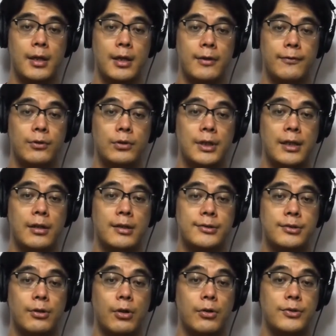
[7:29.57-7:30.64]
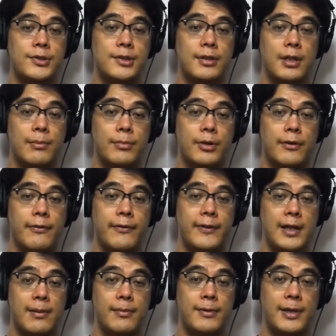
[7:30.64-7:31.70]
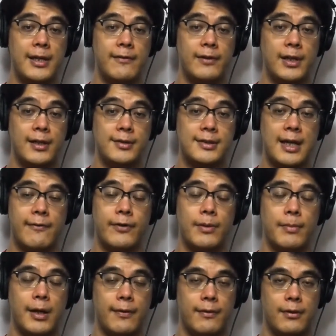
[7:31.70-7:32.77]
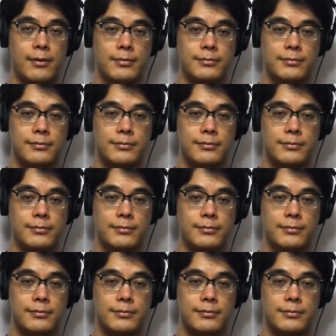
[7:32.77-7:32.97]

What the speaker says: Fugulen also hosts a number of themed evenings every month.